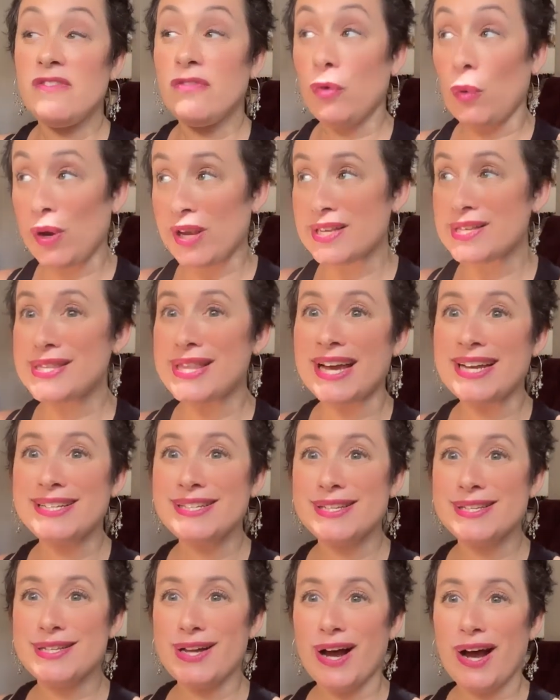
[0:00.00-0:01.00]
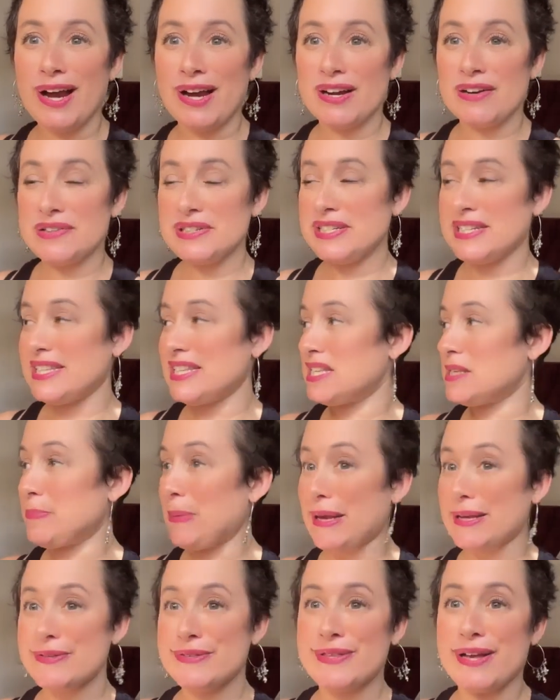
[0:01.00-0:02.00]
And voice that desire into the
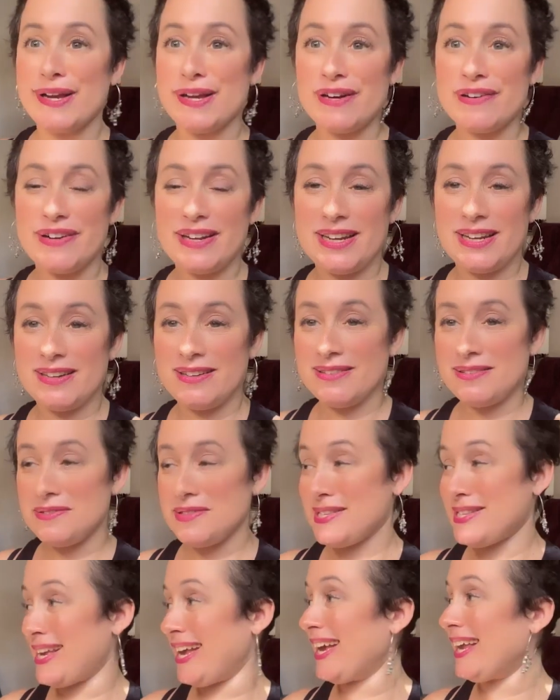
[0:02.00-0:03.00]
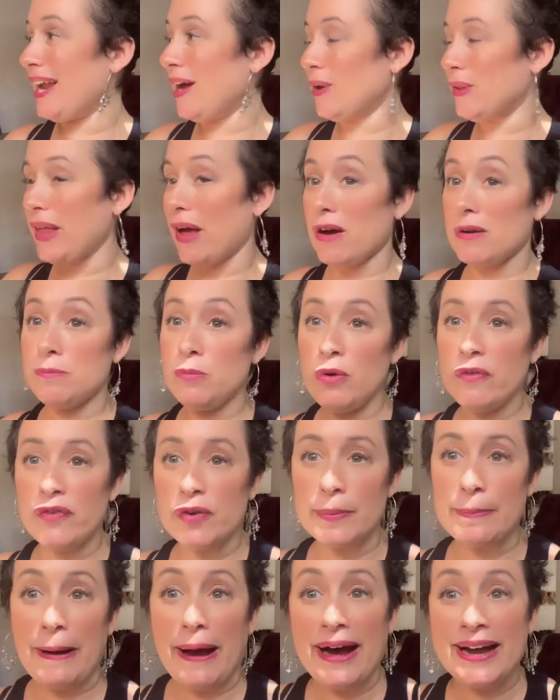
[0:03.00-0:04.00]
space that you're in. Say it out loud.
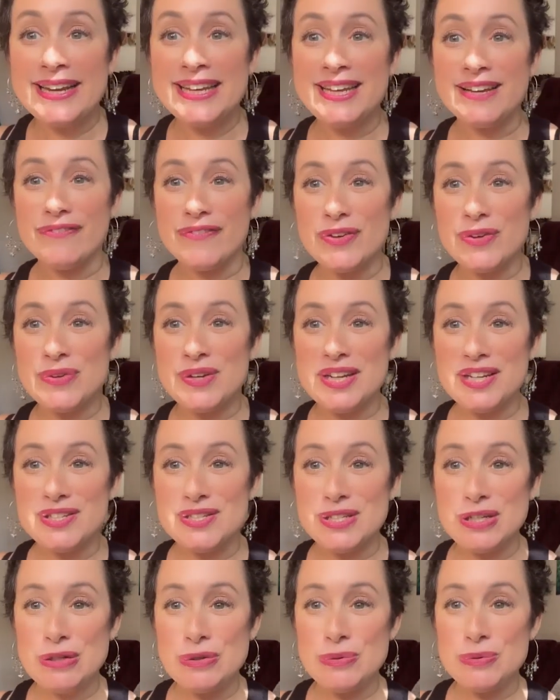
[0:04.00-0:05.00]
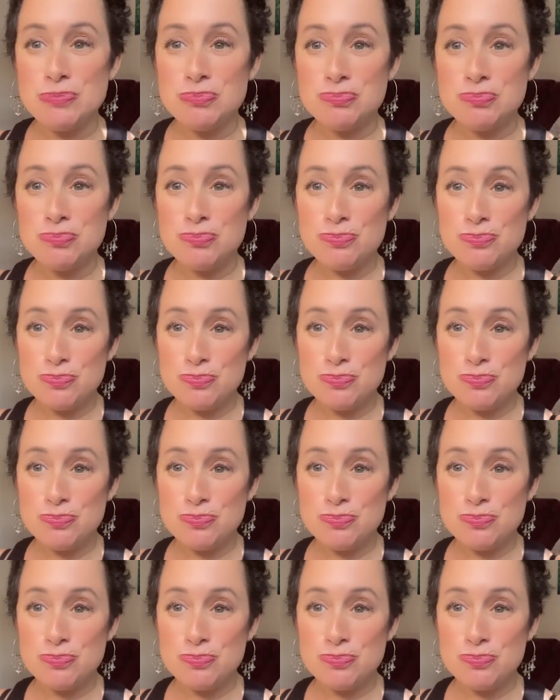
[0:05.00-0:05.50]
Move your body if you need to.